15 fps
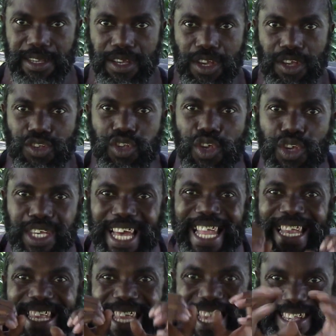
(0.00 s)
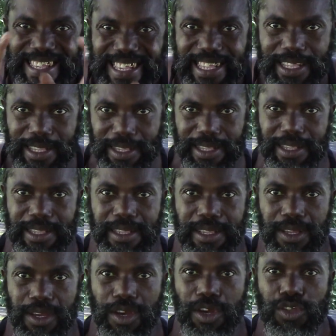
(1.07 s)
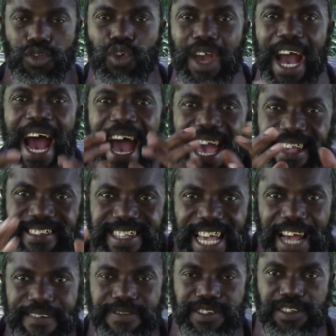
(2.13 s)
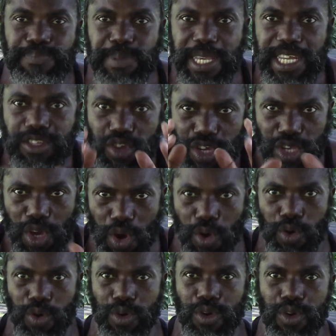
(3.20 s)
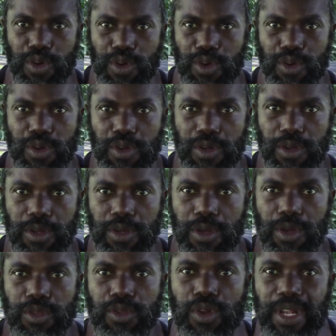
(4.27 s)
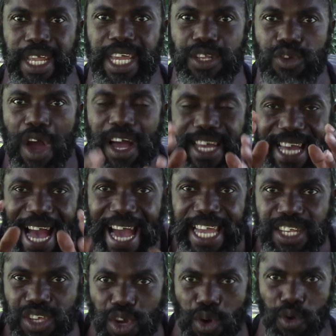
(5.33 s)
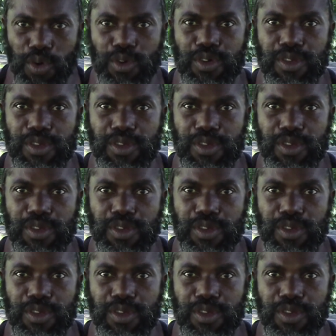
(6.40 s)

so you can listen to your higher self, speak to you, to lead you and guide you.